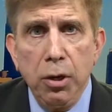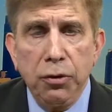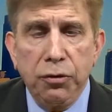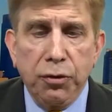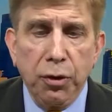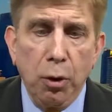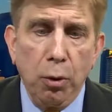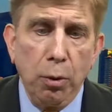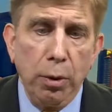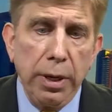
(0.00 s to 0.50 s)

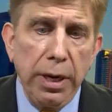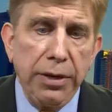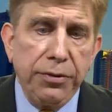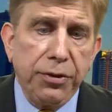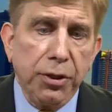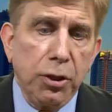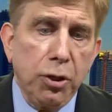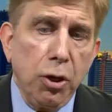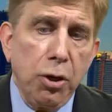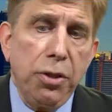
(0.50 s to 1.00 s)
So
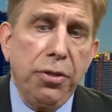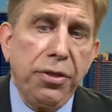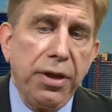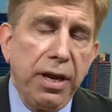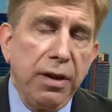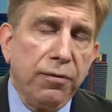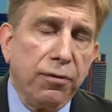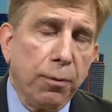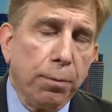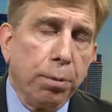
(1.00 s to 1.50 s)
it's a good
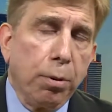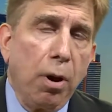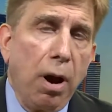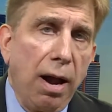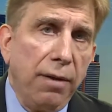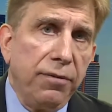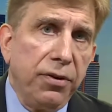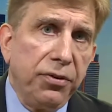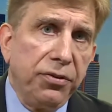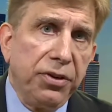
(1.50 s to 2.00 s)
thing for
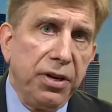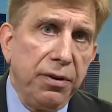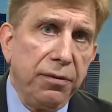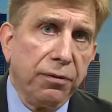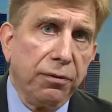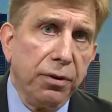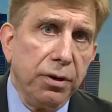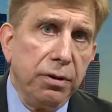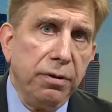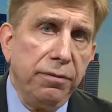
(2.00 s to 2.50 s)
privacy
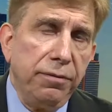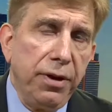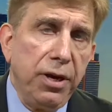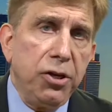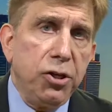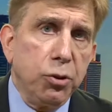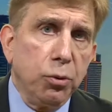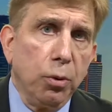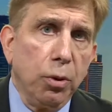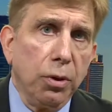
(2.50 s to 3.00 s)
for
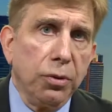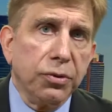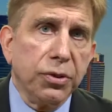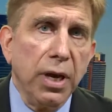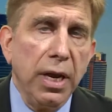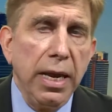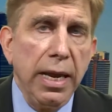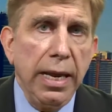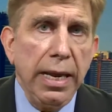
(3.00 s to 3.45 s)
individuals.